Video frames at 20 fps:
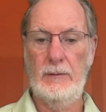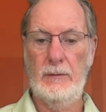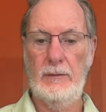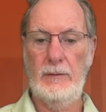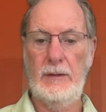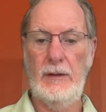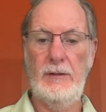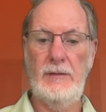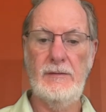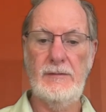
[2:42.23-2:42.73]

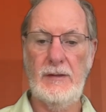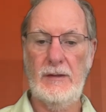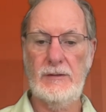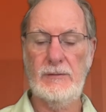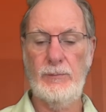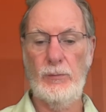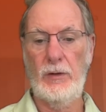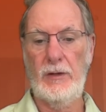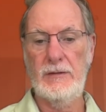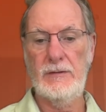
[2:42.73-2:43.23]
that is
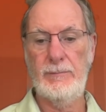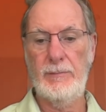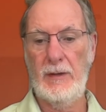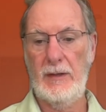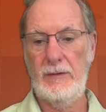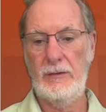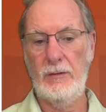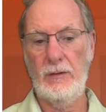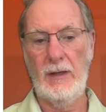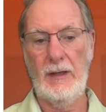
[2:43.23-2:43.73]
expressed by
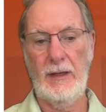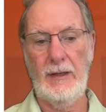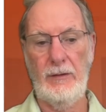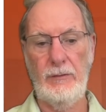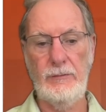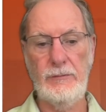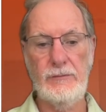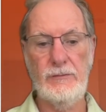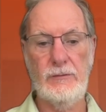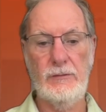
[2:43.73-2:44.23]
the
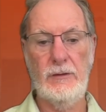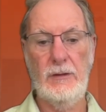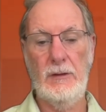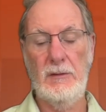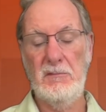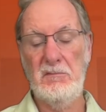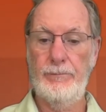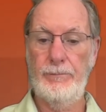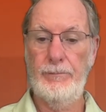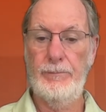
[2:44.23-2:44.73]
aligners.
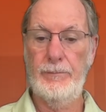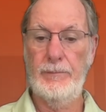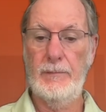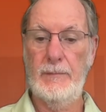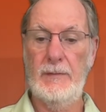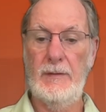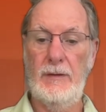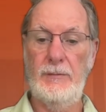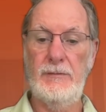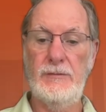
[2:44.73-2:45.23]

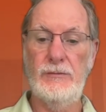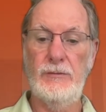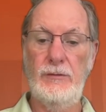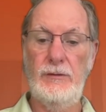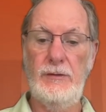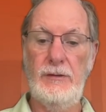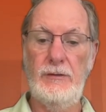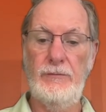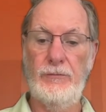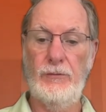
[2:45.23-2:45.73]
There is a
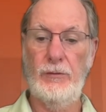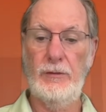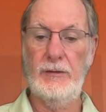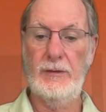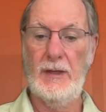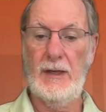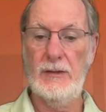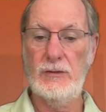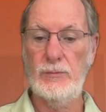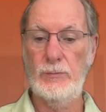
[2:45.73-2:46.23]
need for
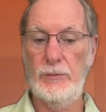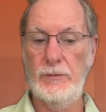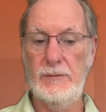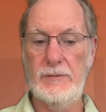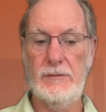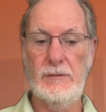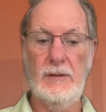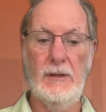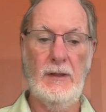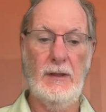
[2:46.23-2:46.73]

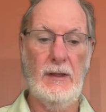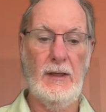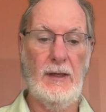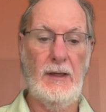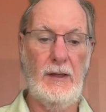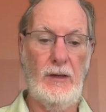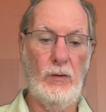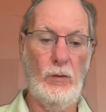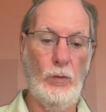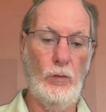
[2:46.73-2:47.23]
attachments
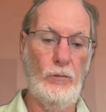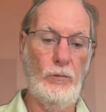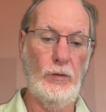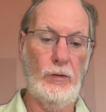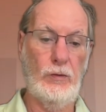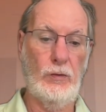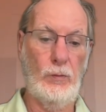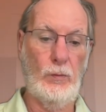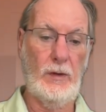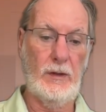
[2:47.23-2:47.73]
and
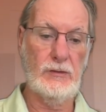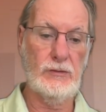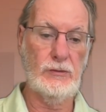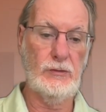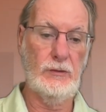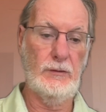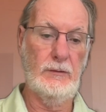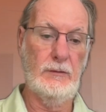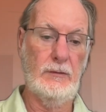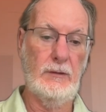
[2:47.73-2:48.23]

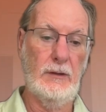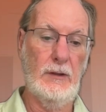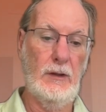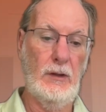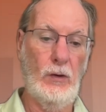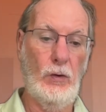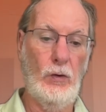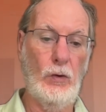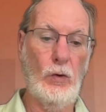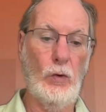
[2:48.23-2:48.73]
overcorrection
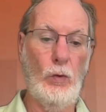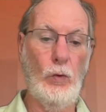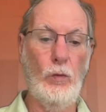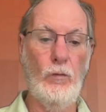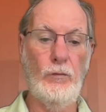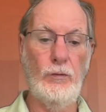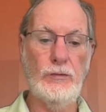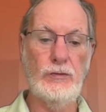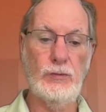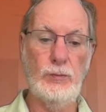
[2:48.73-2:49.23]
or
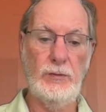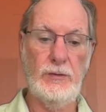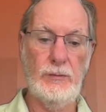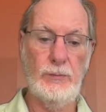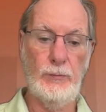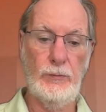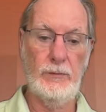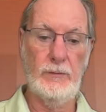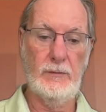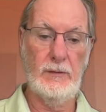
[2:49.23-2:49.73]

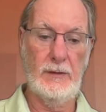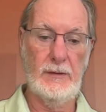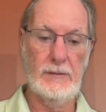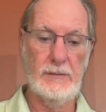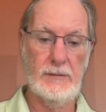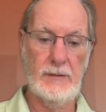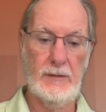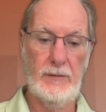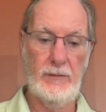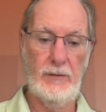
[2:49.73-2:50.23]
overtreatment,
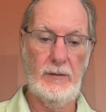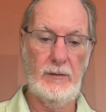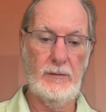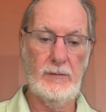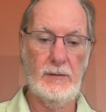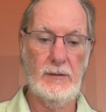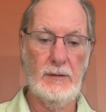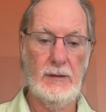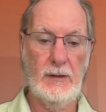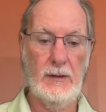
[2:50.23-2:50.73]
as I
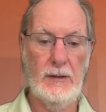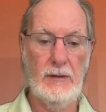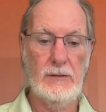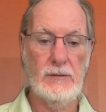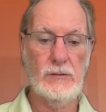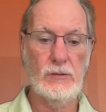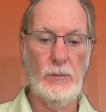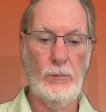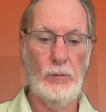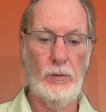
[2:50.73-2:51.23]
think
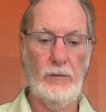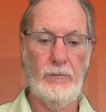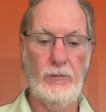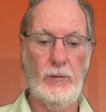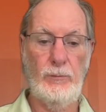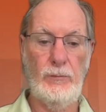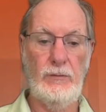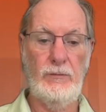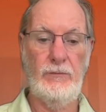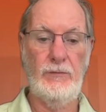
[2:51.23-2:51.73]
someone
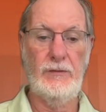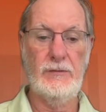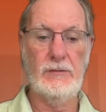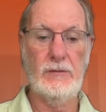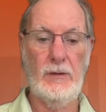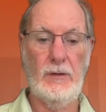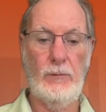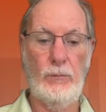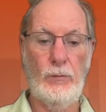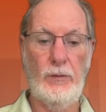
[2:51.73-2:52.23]
from
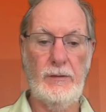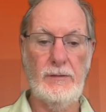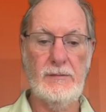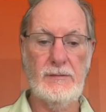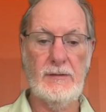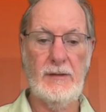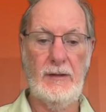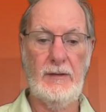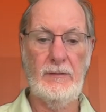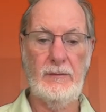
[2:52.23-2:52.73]
Invisalign once
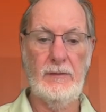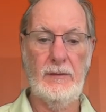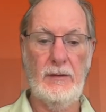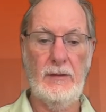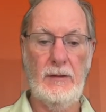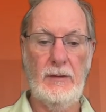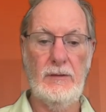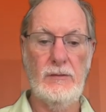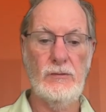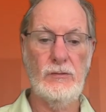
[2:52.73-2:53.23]
said.
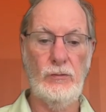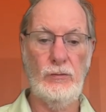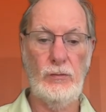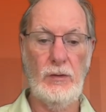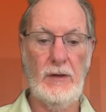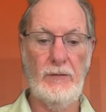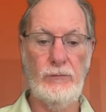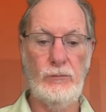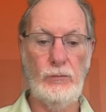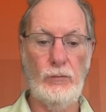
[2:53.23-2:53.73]
So you
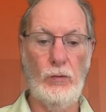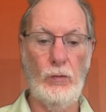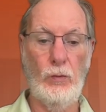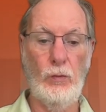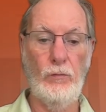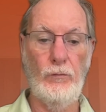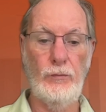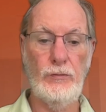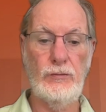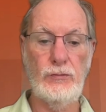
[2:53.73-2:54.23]
have to
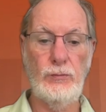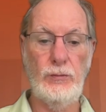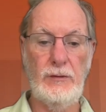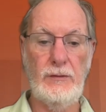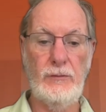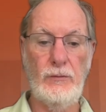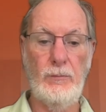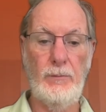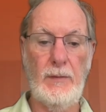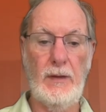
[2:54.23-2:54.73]

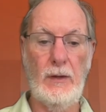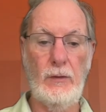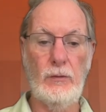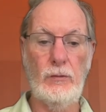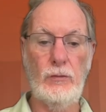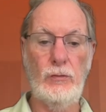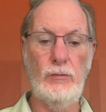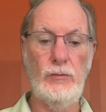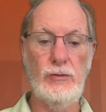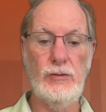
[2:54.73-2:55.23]
overtreat the
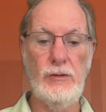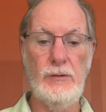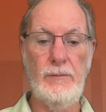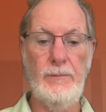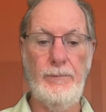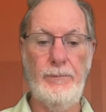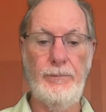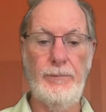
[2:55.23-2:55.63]
malocclusion